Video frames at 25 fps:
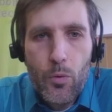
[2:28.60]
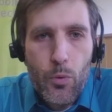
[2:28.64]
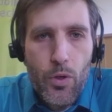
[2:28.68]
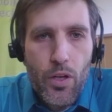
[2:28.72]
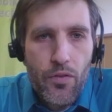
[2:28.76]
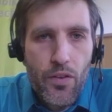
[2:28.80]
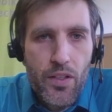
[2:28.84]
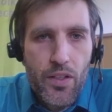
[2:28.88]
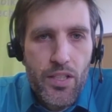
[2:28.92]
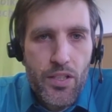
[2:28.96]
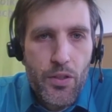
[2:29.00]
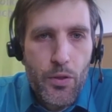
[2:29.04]
we
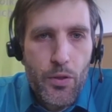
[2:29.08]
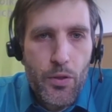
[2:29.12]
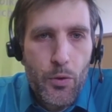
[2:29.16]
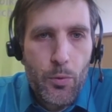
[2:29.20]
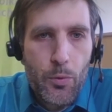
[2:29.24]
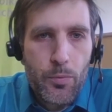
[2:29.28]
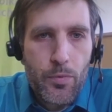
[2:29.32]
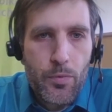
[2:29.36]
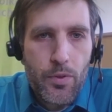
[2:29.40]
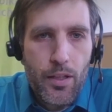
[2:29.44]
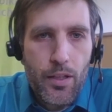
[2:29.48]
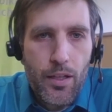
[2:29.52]
have
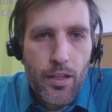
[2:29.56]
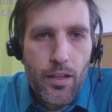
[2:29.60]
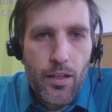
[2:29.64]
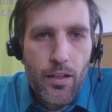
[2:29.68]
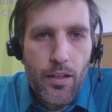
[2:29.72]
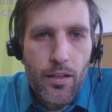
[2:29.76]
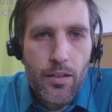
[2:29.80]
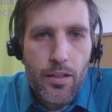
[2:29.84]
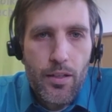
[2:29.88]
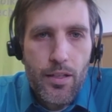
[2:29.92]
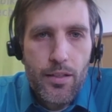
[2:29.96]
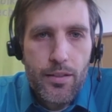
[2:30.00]
assumed
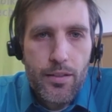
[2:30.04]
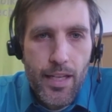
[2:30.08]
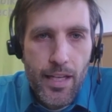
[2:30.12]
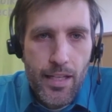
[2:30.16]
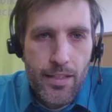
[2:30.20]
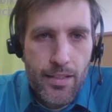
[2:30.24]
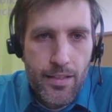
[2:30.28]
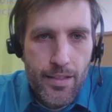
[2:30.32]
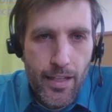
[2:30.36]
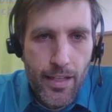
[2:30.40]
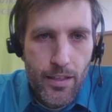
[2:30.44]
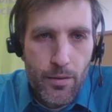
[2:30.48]

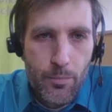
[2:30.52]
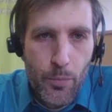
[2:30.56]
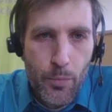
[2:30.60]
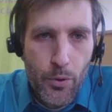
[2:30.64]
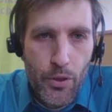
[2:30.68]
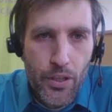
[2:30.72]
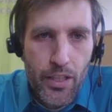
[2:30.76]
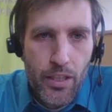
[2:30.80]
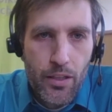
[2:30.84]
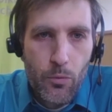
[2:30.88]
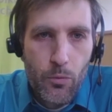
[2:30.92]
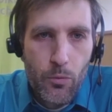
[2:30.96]
10 cents
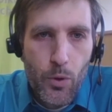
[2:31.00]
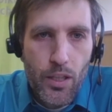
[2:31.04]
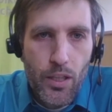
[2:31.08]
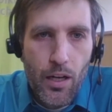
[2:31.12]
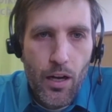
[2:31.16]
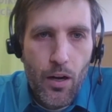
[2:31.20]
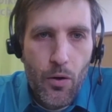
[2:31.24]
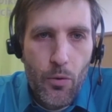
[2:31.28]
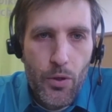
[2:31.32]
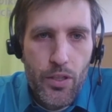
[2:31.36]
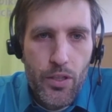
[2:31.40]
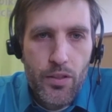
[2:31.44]
per kilowatt
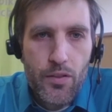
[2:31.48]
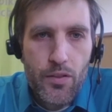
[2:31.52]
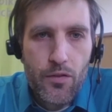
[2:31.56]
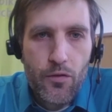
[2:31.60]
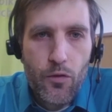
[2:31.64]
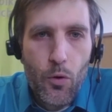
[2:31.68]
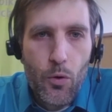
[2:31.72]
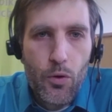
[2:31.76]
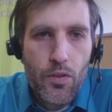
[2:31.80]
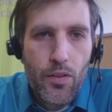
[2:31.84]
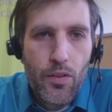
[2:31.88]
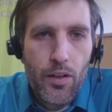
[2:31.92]
hours
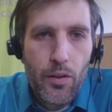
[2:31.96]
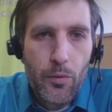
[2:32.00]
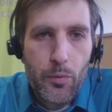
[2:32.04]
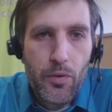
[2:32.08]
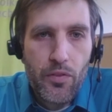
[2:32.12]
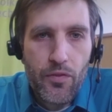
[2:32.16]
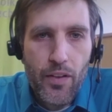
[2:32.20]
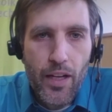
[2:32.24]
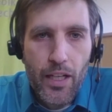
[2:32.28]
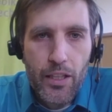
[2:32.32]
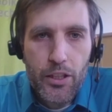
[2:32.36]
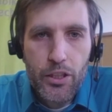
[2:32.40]
for the
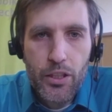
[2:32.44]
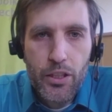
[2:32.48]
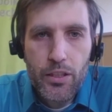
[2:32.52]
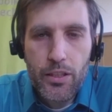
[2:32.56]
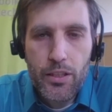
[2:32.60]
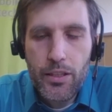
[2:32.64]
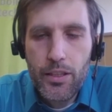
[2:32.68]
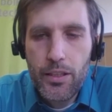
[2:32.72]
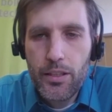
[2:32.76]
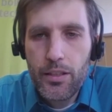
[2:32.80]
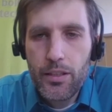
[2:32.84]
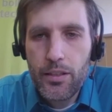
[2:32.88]

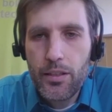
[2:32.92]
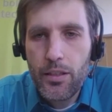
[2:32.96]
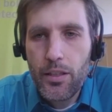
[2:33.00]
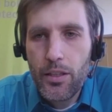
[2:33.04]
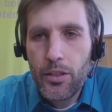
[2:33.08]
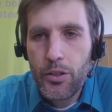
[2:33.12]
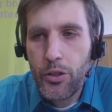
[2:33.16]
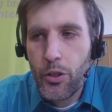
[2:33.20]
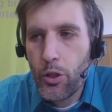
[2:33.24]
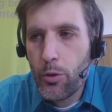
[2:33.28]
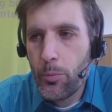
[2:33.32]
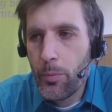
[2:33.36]
liquefaction in
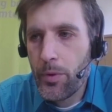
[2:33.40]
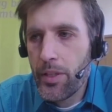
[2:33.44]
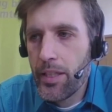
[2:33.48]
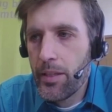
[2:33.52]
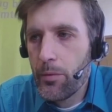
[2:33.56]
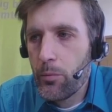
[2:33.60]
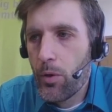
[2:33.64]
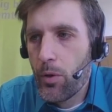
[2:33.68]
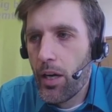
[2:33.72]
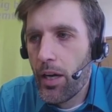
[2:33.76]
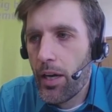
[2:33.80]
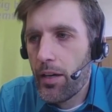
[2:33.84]

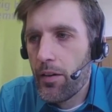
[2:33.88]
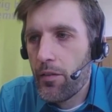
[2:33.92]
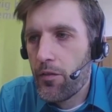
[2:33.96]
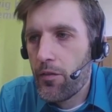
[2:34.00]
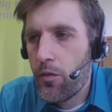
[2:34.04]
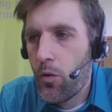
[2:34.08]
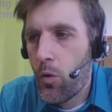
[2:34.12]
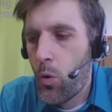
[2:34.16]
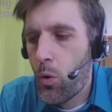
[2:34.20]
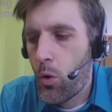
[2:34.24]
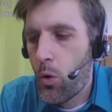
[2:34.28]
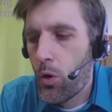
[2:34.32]
Germany, while
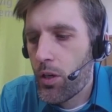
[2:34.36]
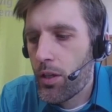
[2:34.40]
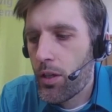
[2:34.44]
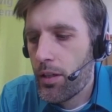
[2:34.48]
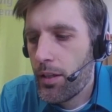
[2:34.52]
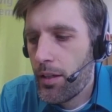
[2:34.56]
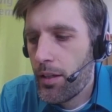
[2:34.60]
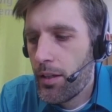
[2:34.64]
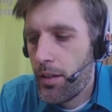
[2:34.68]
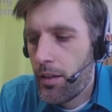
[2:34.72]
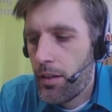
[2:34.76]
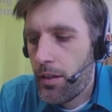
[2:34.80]
for
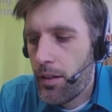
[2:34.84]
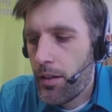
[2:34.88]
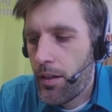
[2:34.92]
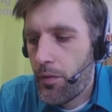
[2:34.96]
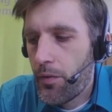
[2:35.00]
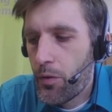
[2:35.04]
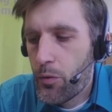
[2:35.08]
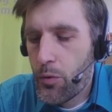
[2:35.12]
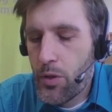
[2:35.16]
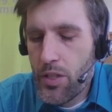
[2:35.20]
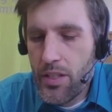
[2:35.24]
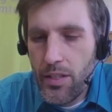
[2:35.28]

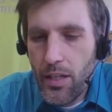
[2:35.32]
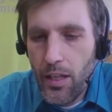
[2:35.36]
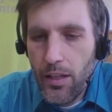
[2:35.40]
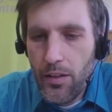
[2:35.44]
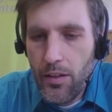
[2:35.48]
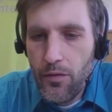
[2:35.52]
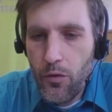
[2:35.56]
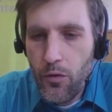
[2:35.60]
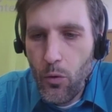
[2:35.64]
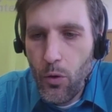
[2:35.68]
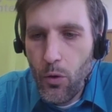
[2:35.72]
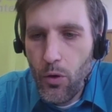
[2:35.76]
the
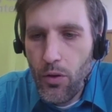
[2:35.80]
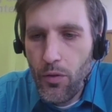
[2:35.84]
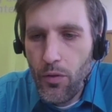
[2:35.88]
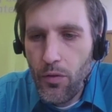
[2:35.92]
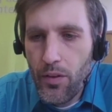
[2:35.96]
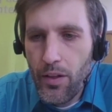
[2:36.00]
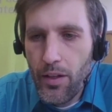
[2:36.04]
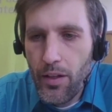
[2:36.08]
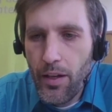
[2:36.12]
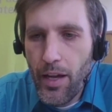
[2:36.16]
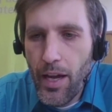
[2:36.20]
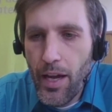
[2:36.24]
result for
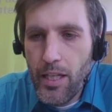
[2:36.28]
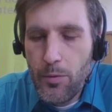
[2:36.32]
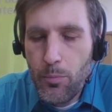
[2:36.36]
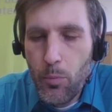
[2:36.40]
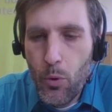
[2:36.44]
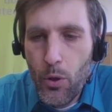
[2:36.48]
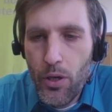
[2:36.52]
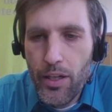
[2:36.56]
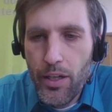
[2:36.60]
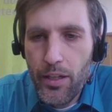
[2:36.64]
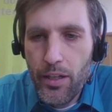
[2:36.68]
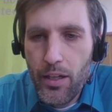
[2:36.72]
the
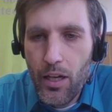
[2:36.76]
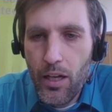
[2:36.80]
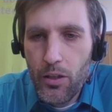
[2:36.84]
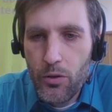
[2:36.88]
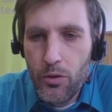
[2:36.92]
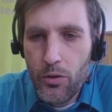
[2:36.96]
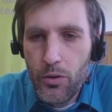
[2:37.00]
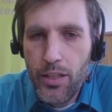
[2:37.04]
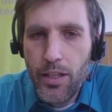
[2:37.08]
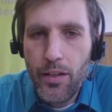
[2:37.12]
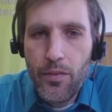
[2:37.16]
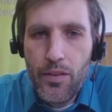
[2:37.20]
exporting
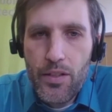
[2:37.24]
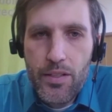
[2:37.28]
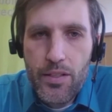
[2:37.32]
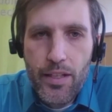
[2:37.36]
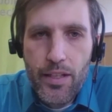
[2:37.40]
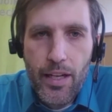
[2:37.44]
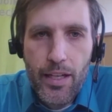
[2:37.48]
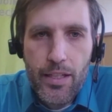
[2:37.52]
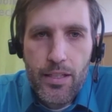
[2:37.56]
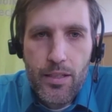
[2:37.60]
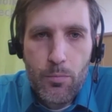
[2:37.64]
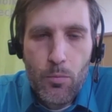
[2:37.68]
country, in this
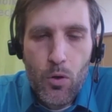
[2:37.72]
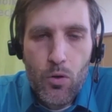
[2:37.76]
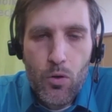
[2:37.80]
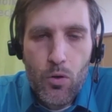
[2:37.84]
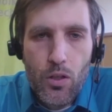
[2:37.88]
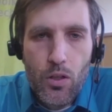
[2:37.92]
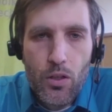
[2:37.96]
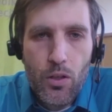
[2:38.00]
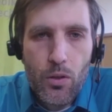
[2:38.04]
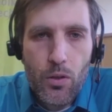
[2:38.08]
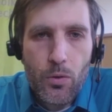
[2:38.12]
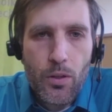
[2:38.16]
case
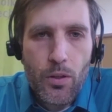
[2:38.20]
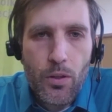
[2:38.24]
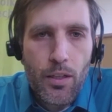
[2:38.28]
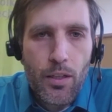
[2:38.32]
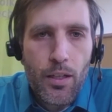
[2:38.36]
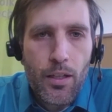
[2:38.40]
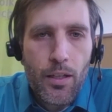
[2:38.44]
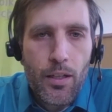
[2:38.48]
Morocco,